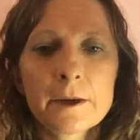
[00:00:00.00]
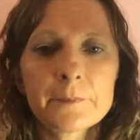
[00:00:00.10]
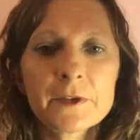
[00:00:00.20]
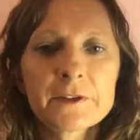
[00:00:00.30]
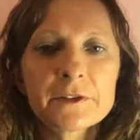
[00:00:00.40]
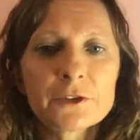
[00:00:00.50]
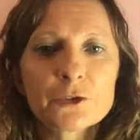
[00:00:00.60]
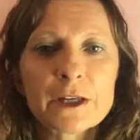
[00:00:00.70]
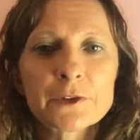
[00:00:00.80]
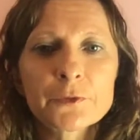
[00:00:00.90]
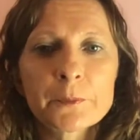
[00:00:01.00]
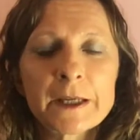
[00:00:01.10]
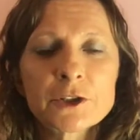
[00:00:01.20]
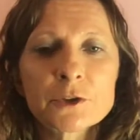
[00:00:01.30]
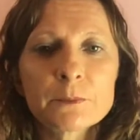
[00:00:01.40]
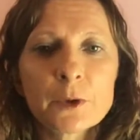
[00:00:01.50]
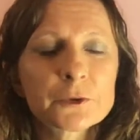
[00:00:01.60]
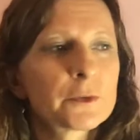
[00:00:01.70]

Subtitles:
this is a transformation bottle.